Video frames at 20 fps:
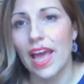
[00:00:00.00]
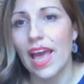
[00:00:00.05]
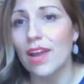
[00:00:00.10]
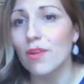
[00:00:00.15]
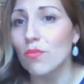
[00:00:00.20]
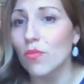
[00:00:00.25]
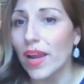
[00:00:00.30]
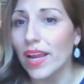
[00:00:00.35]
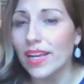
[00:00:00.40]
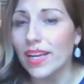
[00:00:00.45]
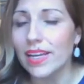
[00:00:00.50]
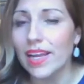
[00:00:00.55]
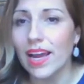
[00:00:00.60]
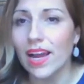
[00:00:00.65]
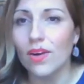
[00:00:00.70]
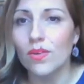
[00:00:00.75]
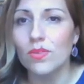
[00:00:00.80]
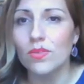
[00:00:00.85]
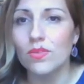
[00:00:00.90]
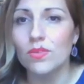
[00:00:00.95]
And right
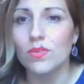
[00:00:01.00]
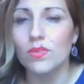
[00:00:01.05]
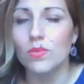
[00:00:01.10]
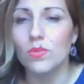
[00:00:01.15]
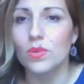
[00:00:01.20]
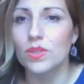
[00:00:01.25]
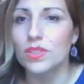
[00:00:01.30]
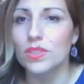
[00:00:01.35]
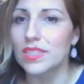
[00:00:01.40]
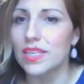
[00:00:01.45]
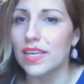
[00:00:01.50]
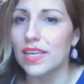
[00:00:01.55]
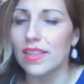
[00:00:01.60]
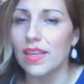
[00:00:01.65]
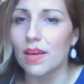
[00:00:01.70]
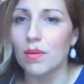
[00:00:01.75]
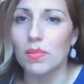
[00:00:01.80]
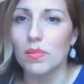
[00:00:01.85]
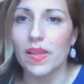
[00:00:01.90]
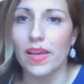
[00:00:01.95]
now, we're seeing
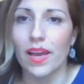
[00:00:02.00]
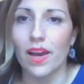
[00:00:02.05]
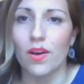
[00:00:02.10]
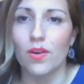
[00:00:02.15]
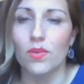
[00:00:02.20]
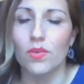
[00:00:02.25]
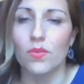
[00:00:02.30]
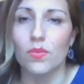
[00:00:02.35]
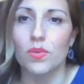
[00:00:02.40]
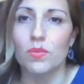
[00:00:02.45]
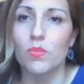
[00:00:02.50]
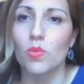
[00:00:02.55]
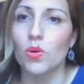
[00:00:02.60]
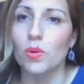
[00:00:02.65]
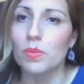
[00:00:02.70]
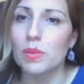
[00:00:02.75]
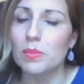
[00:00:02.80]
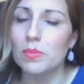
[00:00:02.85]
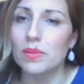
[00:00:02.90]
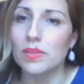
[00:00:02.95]
that play out with
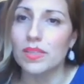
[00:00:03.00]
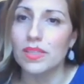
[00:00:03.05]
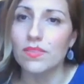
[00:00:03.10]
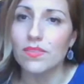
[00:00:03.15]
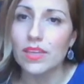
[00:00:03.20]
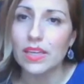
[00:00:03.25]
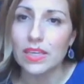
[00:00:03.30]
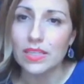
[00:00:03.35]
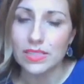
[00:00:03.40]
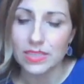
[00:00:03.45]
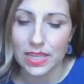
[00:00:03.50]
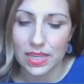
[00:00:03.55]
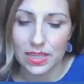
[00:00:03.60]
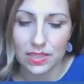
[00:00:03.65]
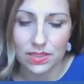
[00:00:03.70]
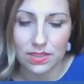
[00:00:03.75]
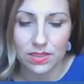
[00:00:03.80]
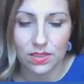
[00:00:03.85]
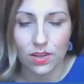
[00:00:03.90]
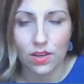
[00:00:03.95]
more people living in
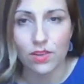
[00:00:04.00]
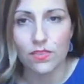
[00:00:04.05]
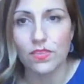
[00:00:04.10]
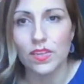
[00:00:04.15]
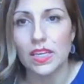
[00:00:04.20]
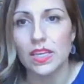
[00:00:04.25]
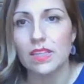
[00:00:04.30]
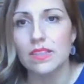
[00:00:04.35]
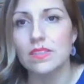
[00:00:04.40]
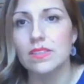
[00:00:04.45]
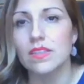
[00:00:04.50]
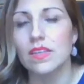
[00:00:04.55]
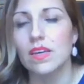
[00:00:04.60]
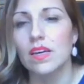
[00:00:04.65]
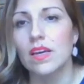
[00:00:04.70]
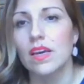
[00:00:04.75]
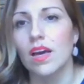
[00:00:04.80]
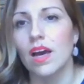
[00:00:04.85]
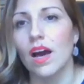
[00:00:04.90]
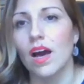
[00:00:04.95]
tents and RVs,
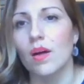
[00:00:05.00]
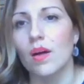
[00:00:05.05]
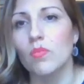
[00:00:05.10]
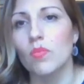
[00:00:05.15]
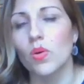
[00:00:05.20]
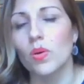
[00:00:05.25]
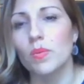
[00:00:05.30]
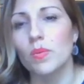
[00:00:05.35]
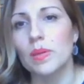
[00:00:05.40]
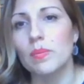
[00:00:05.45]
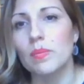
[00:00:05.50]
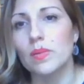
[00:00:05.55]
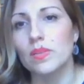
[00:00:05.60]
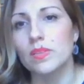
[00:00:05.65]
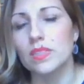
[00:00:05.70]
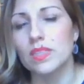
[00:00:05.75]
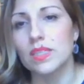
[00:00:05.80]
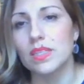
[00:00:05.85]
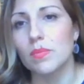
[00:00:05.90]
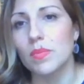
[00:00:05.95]
more
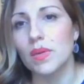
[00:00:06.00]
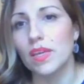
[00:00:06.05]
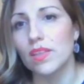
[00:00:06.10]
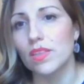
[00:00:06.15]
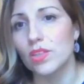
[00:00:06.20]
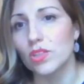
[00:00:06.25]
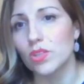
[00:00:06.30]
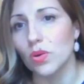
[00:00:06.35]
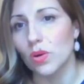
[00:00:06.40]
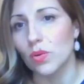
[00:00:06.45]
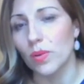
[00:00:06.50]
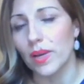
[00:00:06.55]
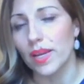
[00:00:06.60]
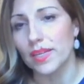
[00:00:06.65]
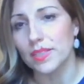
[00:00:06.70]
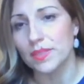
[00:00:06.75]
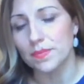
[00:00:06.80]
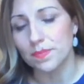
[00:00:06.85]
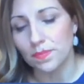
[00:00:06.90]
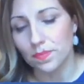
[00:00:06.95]
people sleeping in the
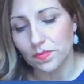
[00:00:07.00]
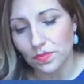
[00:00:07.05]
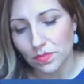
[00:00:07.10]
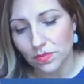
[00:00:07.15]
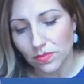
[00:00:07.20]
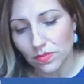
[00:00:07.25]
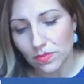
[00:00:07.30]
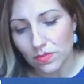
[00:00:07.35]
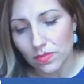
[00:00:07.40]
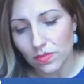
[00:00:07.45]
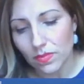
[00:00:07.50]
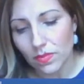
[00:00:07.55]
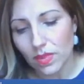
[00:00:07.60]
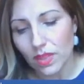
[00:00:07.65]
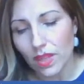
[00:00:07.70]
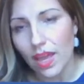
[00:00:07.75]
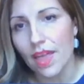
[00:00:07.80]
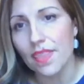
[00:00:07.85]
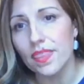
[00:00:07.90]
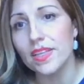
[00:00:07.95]
doorways.
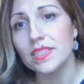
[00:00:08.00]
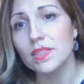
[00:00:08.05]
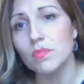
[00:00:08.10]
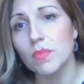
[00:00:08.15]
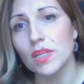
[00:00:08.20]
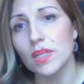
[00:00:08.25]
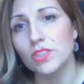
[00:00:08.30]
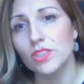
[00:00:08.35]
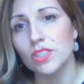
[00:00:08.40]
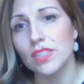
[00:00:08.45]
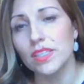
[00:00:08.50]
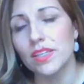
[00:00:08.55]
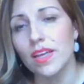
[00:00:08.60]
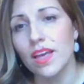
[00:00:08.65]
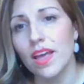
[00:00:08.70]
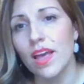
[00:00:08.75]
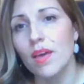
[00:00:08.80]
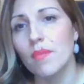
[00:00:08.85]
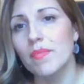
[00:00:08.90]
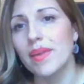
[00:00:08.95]
And this budget
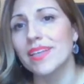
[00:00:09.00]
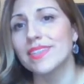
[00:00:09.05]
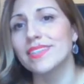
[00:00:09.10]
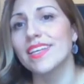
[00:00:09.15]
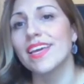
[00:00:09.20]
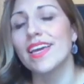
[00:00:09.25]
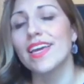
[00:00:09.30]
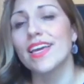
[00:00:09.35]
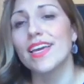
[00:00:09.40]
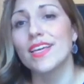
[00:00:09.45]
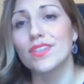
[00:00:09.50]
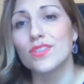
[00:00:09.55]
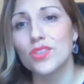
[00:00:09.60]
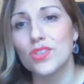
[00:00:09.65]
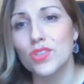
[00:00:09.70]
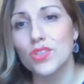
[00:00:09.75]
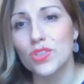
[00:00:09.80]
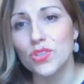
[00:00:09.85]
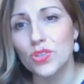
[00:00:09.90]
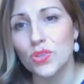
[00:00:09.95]
makes
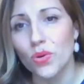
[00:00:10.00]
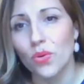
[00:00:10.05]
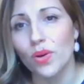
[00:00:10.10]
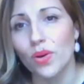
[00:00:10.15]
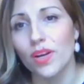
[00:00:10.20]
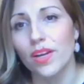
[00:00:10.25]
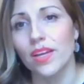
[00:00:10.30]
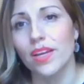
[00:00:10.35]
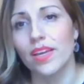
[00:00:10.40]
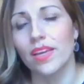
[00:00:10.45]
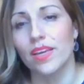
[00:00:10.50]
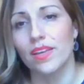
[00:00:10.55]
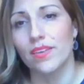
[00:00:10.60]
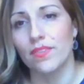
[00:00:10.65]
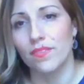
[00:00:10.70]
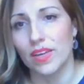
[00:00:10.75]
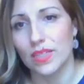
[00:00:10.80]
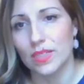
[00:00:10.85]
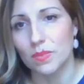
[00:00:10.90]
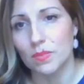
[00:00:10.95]
historic
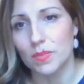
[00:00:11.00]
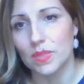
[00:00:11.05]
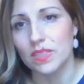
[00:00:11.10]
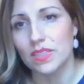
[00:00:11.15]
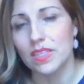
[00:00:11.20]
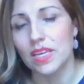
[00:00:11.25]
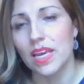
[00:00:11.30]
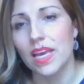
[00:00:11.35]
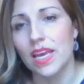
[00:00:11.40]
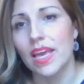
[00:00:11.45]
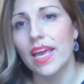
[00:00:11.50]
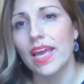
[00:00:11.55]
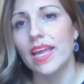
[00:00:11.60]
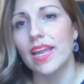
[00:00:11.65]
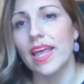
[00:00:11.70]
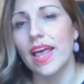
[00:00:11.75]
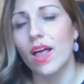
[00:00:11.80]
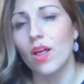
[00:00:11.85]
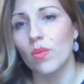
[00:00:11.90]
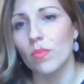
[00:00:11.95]
investments
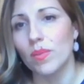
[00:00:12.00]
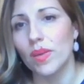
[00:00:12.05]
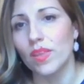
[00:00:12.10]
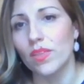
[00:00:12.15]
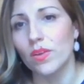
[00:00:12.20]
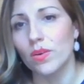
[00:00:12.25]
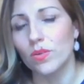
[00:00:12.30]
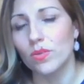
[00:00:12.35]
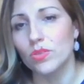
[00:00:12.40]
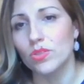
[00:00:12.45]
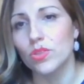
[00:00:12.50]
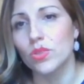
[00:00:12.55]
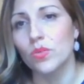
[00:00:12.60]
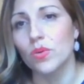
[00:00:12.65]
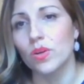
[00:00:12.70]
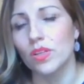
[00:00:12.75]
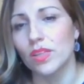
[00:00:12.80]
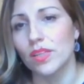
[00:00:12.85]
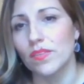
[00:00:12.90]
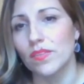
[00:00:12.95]
in helping those who
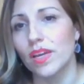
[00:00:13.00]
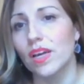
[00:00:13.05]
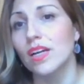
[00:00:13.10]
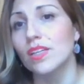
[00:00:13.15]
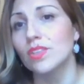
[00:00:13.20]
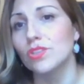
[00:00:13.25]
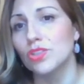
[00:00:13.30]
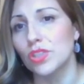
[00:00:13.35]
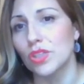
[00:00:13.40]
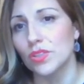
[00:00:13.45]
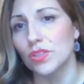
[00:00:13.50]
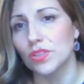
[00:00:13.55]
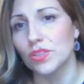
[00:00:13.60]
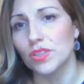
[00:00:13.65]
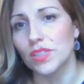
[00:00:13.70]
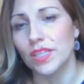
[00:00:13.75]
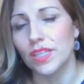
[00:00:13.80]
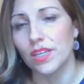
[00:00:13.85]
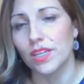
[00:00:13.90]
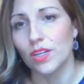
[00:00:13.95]
are living
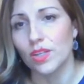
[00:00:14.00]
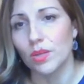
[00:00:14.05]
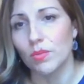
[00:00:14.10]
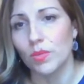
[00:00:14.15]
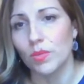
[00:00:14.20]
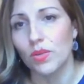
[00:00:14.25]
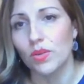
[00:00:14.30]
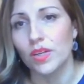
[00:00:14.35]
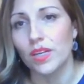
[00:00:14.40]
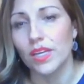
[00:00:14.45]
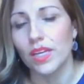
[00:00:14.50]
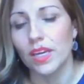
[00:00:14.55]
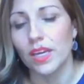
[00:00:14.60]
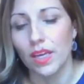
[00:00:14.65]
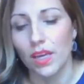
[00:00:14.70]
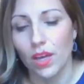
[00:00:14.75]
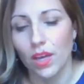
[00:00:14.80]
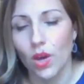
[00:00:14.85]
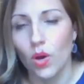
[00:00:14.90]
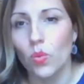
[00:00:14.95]
unsheltered in our community.
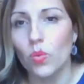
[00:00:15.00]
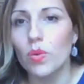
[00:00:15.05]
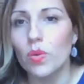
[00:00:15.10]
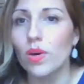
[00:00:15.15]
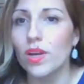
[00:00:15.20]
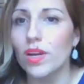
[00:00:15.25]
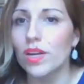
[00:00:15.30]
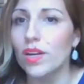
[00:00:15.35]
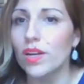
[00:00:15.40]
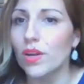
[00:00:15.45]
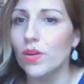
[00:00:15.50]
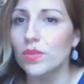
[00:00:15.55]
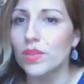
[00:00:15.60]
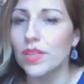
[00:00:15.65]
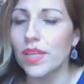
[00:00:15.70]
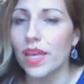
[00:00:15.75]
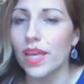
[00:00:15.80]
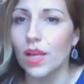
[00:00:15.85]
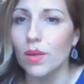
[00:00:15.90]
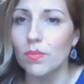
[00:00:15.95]
We want to not
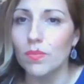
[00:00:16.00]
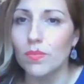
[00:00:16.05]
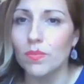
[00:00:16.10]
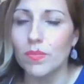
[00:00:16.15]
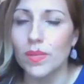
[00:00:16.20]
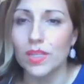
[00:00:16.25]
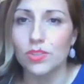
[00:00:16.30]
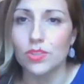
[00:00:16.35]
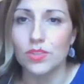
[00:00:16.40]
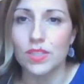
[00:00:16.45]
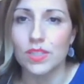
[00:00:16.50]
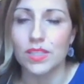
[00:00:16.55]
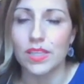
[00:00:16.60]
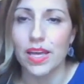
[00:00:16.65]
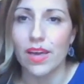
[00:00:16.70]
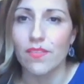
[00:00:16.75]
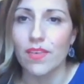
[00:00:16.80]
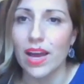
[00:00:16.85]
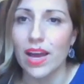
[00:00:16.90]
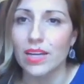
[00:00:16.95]
only help make sure that
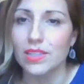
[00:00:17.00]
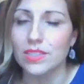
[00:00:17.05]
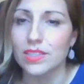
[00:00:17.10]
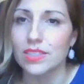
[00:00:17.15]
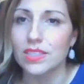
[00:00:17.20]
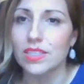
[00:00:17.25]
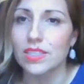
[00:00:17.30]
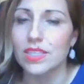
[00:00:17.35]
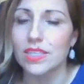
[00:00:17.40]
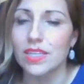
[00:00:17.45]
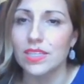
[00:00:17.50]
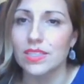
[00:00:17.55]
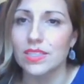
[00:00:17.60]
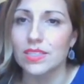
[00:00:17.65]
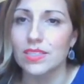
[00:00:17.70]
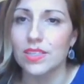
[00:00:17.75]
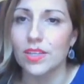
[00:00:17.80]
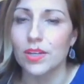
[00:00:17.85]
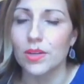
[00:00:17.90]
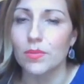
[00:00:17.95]
they have access to the
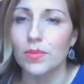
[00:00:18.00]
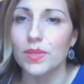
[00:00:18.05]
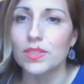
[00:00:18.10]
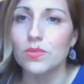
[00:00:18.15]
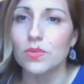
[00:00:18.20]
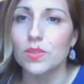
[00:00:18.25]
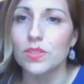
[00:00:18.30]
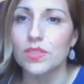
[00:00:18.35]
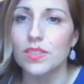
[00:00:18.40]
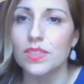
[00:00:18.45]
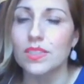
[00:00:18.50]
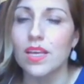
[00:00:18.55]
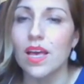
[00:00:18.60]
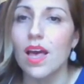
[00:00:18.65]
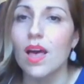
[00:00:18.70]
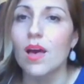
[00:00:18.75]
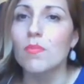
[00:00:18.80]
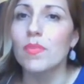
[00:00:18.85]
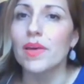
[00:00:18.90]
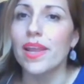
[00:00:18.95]
necessary resources,
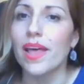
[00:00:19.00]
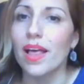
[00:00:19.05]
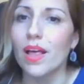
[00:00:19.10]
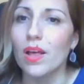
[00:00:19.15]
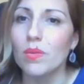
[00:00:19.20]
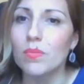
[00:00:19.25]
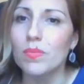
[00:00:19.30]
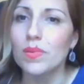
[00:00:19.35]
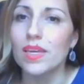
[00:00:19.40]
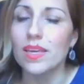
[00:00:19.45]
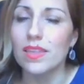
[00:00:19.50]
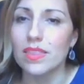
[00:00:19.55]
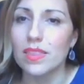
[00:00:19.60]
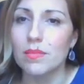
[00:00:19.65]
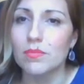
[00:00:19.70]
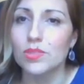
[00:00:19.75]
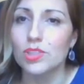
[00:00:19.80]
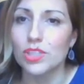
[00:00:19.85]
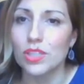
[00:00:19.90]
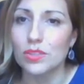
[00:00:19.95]
but help get
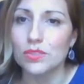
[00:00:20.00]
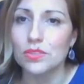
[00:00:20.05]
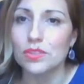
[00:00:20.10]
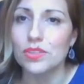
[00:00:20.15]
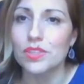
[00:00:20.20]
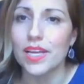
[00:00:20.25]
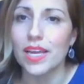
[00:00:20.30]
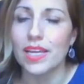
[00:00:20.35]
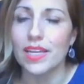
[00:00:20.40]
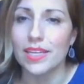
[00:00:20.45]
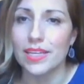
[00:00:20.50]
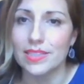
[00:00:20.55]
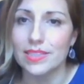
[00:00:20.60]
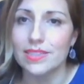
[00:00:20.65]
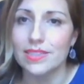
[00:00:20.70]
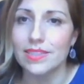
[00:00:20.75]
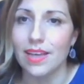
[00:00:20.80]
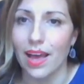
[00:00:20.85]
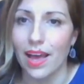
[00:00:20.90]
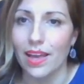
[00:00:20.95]
them sheltered and
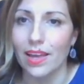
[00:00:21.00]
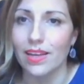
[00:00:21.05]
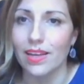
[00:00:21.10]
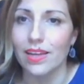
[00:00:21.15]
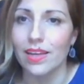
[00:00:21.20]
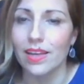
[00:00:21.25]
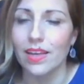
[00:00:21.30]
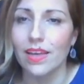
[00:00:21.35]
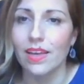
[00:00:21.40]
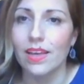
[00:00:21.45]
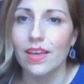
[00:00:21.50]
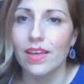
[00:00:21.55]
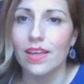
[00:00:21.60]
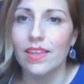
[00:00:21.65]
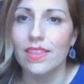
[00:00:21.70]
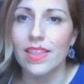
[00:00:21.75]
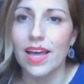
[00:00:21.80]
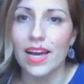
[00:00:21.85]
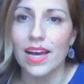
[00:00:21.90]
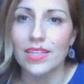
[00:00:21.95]
inside.
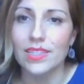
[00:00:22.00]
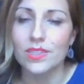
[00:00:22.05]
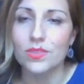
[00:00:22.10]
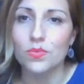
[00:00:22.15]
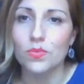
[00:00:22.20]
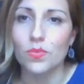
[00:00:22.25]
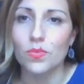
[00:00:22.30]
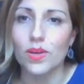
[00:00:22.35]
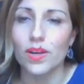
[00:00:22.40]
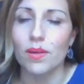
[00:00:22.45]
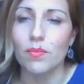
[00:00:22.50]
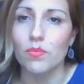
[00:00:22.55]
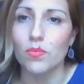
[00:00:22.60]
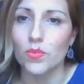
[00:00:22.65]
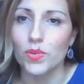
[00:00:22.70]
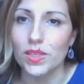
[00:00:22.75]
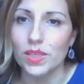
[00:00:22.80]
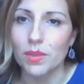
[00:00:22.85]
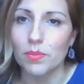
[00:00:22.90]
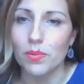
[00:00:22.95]
That's what I'm
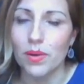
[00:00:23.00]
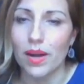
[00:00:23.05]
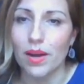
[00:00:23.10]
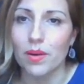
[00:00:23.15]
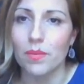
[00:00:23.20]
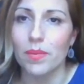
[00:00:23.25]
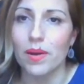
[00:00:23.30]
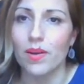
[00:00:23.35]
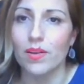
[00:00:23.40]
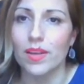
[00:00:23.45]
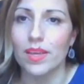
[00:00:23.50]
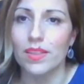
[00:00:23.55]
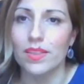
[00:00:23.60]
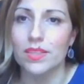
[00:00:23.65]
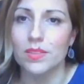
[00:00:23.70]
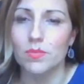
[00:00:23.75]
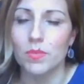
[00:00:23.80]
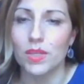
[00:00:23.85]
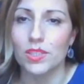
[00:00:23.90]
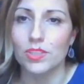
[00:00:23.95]
really proud about in
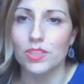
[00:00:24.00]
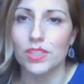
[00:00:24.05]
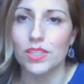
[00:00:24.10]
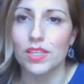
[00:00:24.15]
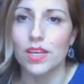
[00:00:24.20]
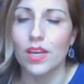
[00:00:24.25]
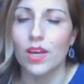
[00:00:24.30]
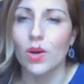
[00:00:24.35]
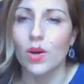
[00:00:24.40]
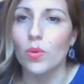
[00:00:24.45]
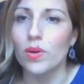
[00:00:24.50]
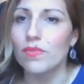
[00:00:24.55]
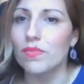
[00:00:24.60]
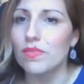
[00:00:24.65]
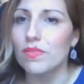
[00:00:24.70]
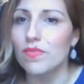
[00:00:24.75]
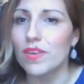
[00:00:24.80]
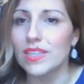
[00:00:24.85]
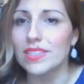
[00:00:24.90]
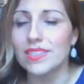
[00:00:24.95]
this budget. We've
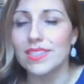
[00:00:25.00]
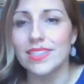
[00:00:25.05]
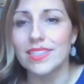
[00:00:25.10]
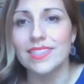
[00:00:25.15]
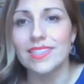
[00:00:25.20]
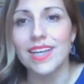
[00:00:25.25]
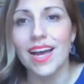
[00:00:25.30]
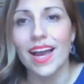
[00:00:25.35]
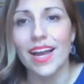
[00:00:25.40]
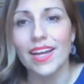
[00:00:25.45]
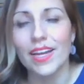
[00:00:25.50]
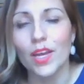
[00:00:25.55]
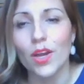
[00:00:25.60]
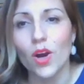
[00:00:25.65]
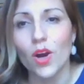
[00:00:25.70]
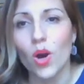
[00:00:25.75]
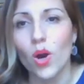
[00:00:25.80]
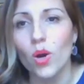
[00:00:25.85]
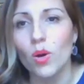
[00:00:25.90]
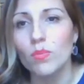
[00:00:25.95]
invested in tiny
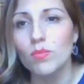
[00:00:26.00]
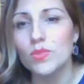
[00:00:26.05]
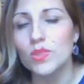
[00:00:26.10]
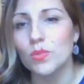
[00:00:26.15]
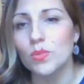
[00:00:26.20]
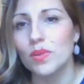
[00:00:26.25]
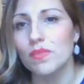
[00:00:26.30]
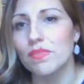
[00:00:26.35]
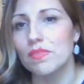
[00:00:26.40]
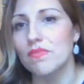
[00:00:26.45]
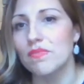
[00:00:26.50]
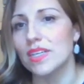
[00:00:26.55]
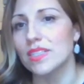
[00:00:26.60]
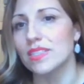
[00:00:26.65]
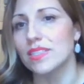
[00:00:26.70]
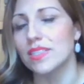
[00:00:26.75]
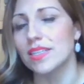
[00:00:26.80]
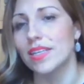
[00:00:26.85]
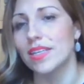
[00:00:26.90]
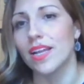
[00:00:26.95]
homes. We've
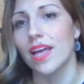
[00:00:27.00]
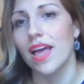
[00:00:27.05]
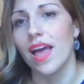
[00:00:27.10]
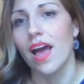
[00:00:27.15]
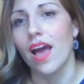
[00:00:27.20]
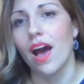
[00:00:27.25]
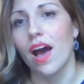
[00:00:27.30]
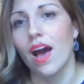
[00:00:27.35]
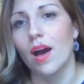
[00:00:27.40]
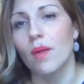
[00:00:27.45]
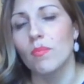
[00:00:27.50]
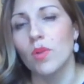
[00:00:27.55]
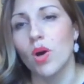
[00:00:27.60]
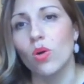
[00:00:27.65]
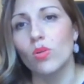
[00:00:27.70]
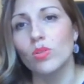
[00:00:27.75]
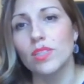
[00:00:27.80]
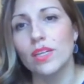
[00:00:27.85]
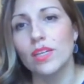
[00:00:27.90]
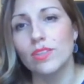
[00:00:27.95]
invested in
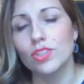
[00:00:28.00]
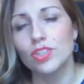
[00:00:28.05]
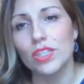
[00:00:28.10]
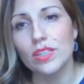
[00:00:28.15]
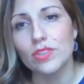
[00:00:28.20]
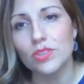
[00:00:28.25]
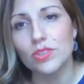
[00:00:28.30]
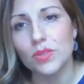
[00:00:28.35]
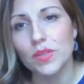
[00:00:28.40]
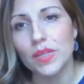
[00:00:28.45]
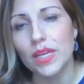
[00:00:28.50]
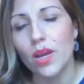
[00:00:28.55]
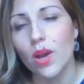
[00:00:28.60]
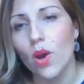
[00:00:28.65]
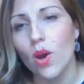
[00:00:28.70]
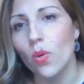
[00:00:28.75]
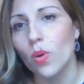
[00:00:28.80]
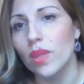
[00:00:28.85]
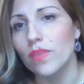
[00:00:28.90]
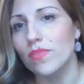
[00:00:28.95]
hotel sheltering.
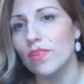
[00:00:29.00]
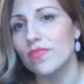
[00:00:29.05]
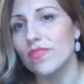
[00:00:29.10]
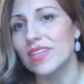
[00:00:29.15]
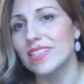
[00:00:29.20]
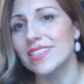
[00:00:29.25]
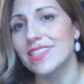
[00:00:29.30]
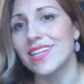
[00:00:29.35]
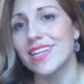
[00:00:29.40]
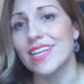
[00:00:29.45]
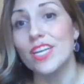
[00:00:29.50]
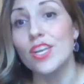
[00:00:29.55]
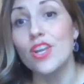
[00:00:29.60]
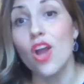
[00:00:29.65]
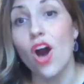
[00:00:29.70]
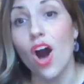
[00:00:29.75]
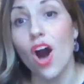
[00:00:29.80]
We've invested in